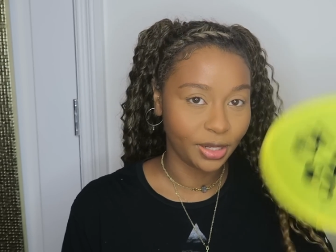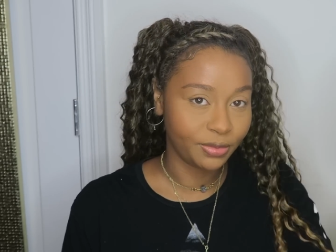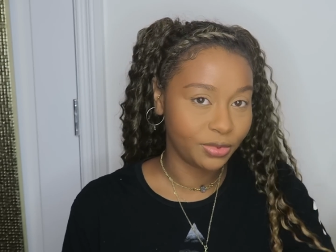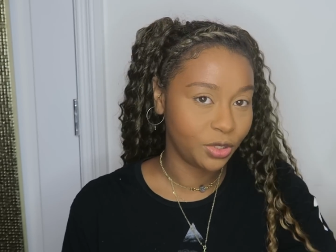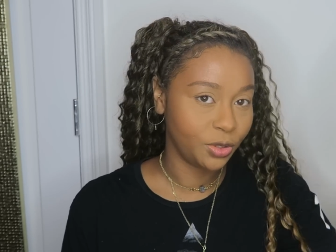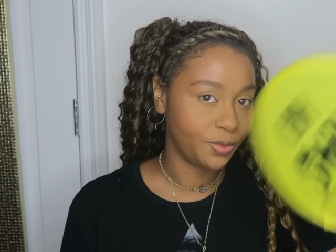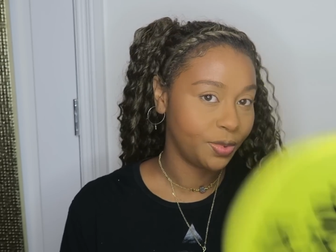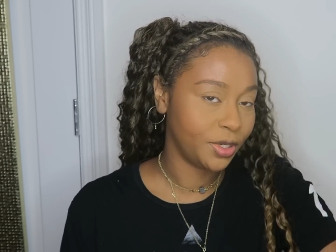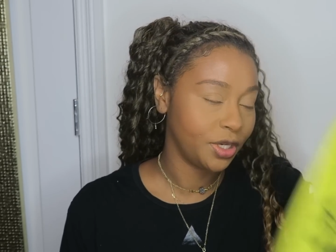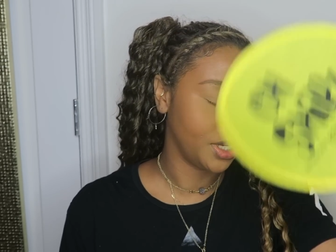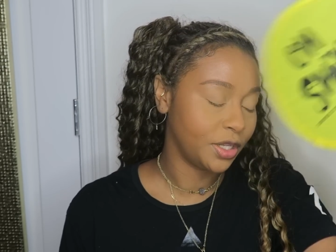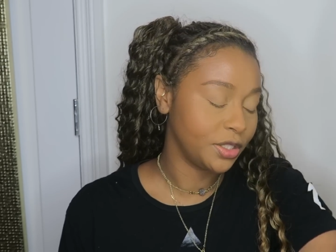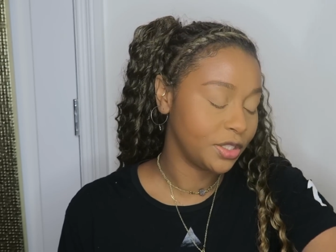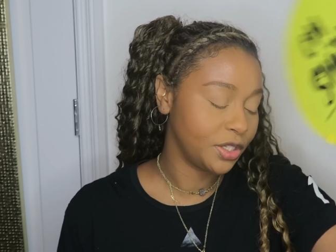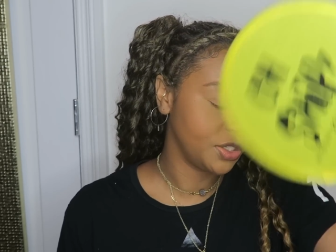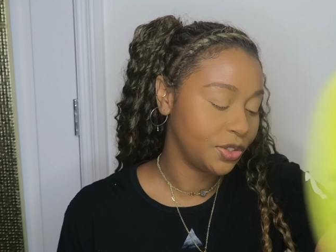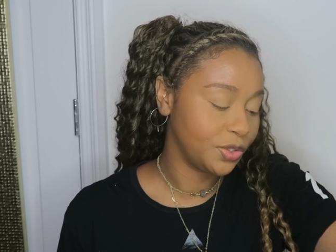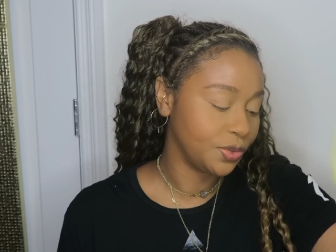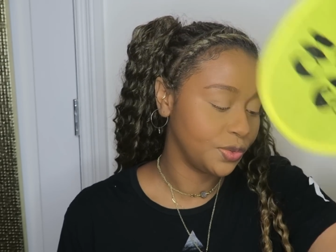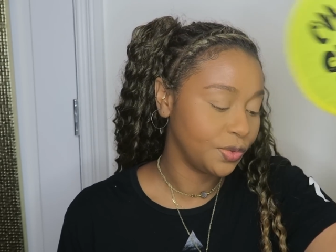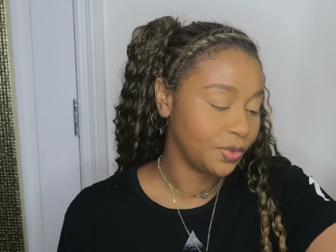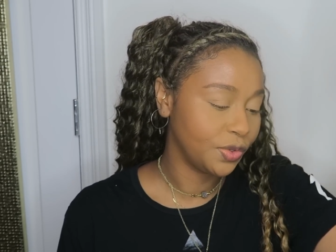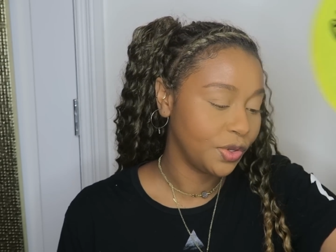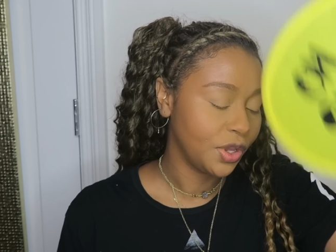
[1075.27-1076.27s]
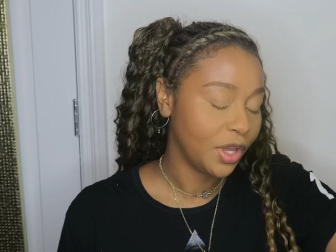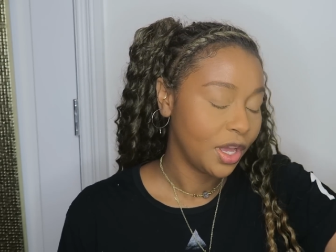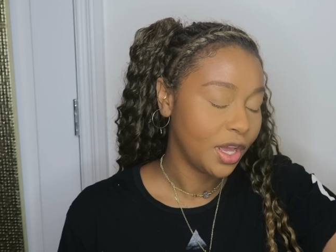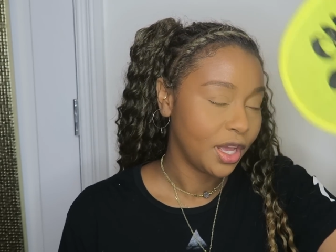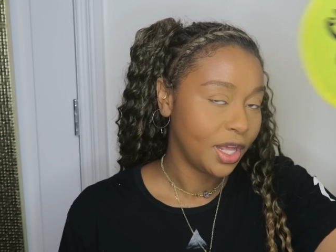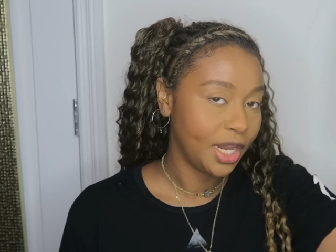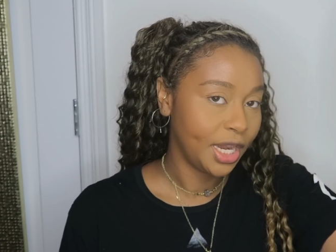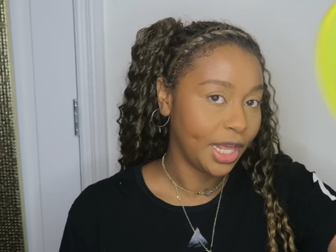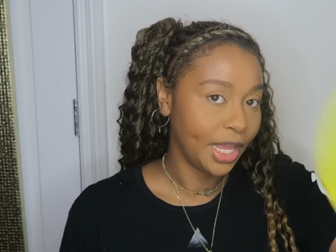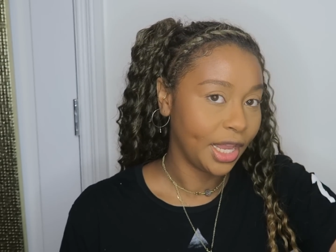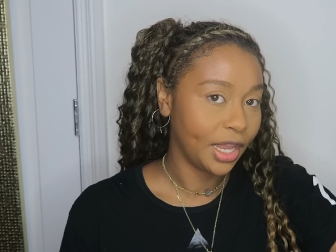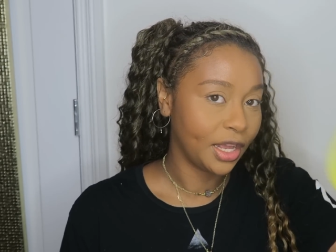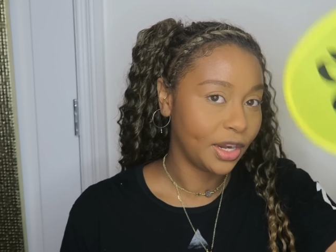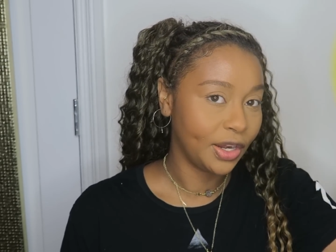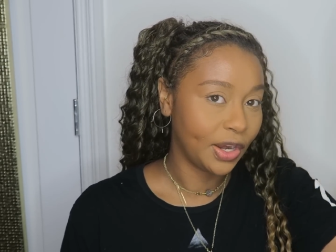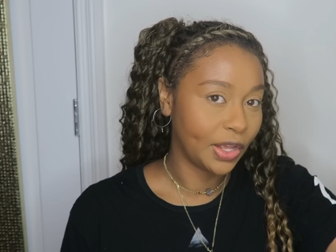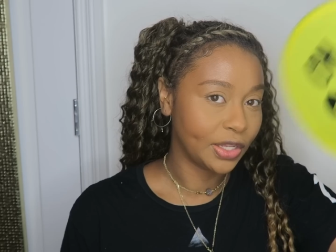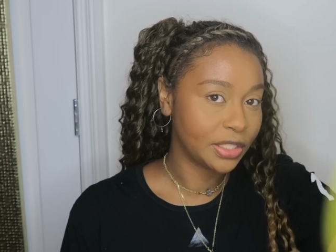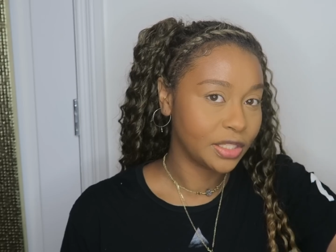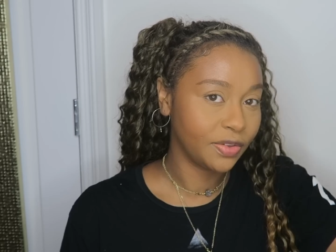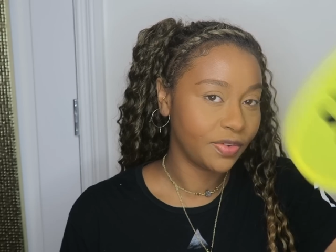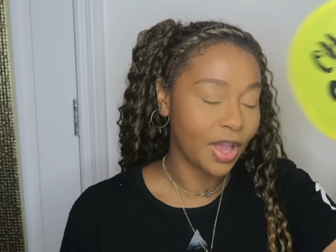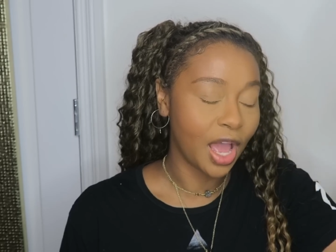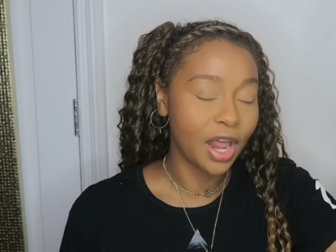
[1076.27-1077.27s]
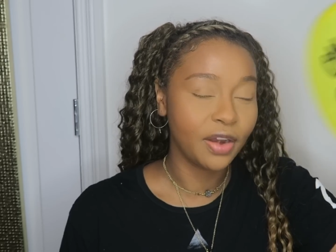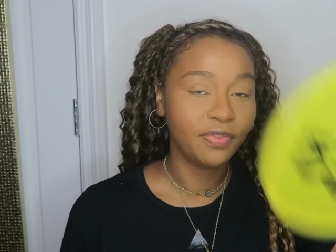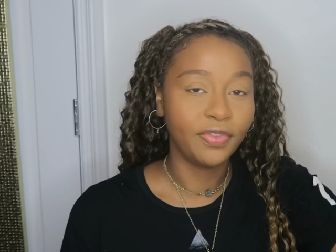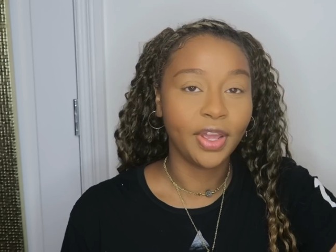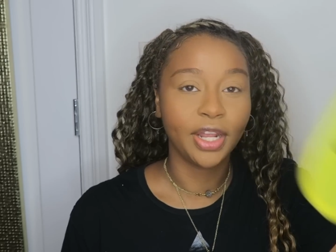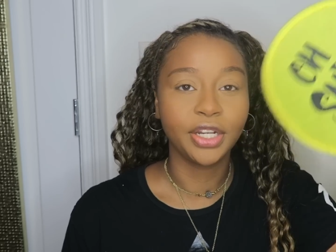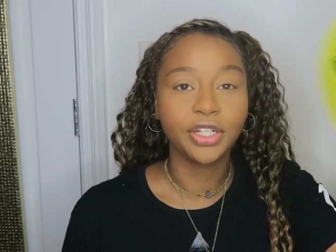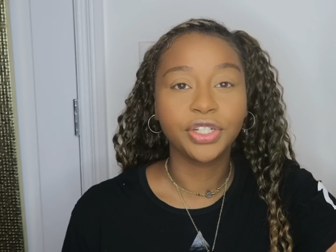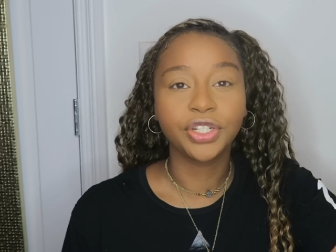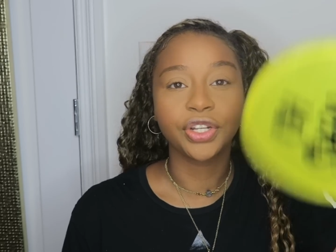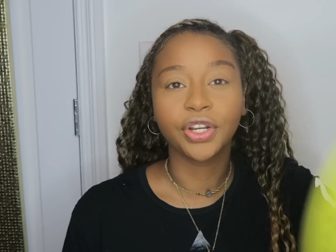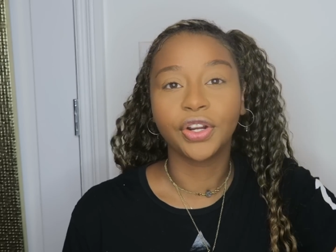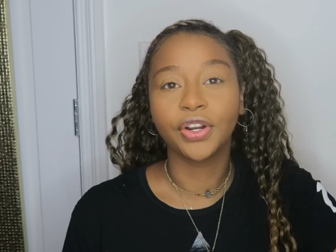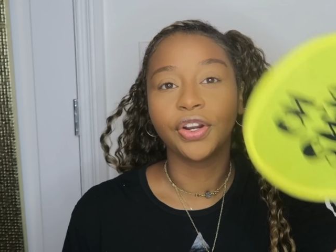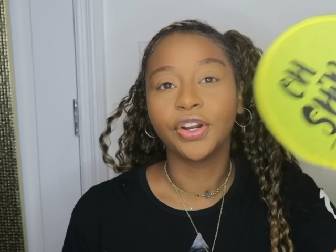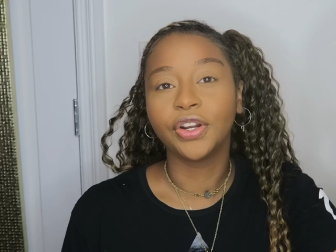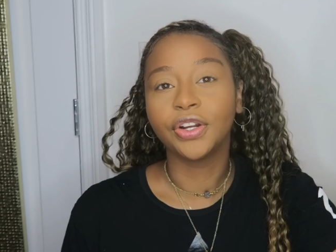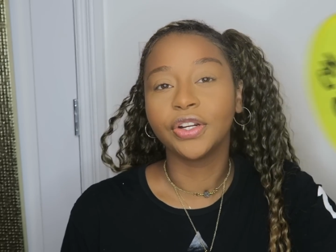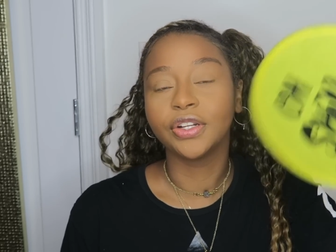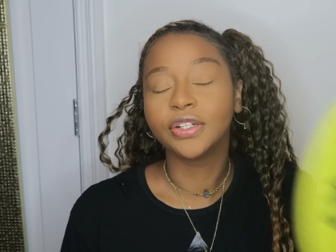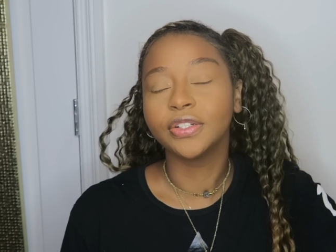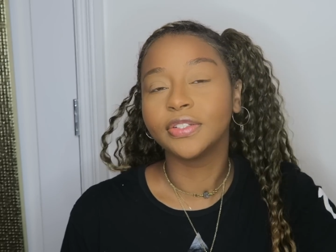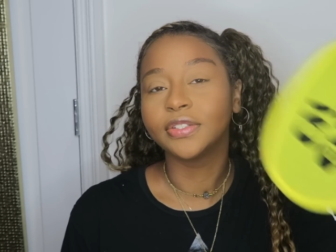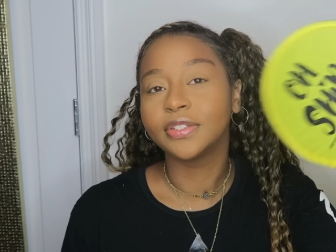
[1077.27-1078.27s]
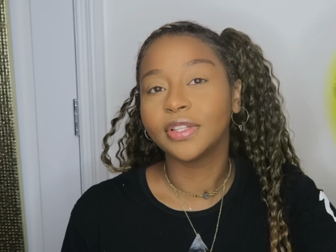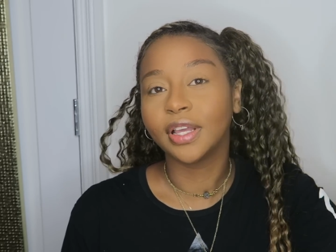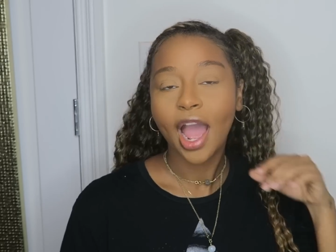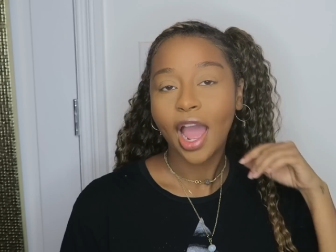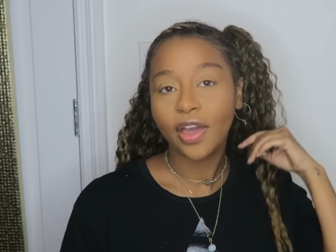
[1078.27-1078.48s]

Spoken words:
I'm super down to do like lots of adventures.